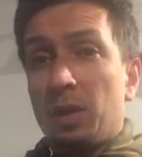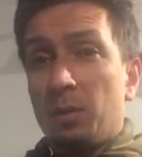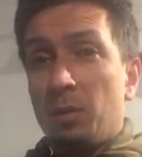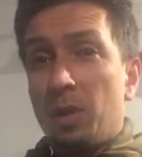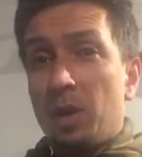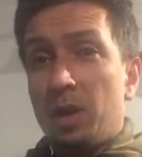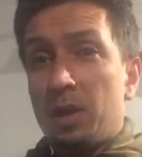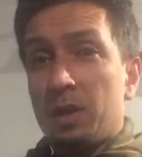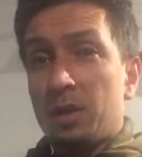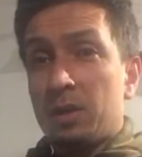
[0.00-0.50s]

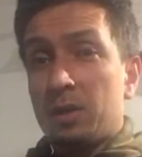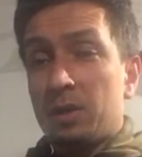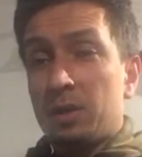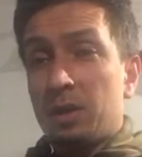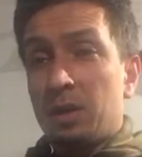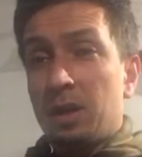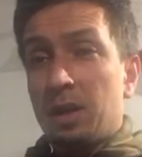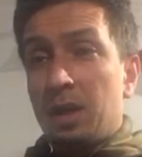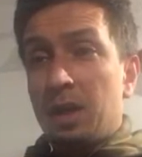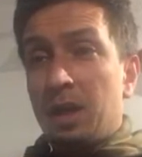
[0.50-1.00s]
works,
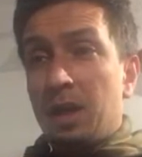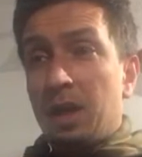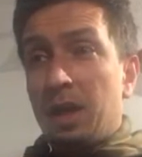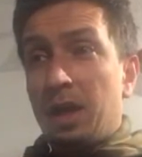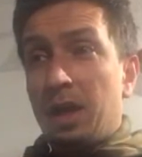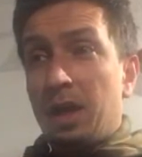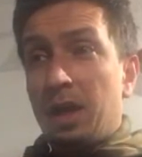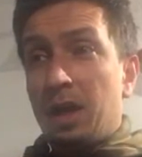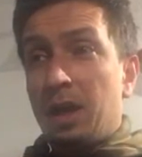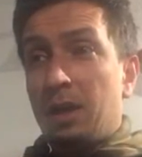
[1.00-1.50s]

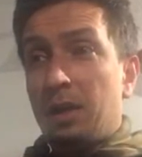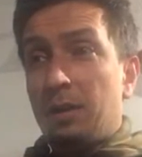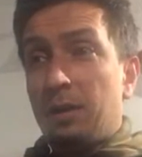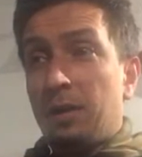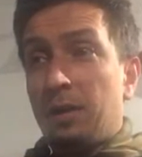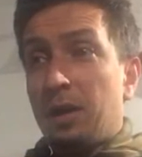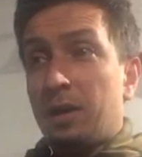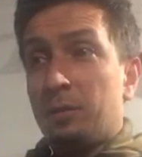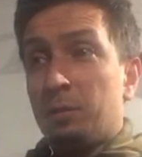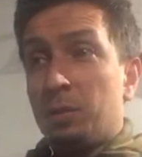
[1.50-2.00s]

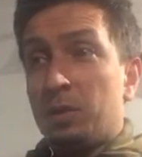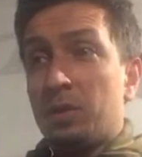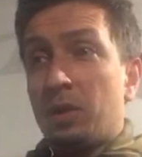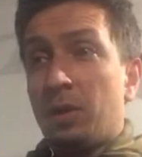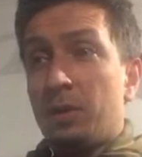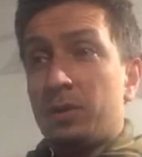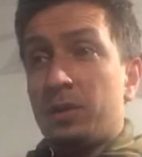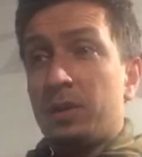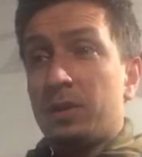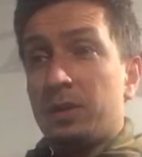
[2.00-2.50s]
as
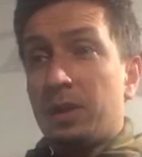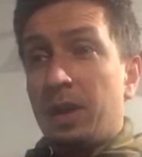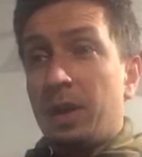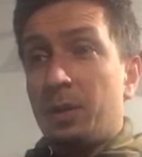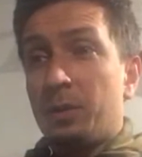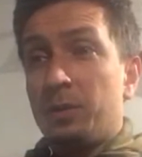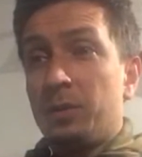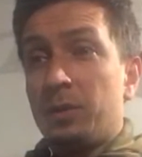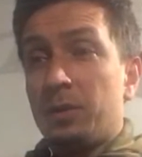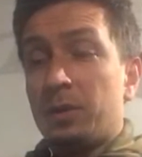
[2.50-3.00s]
bizarre as it
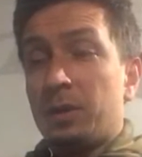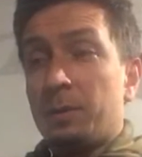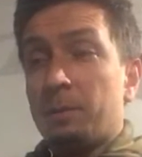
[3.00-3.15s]
sounds,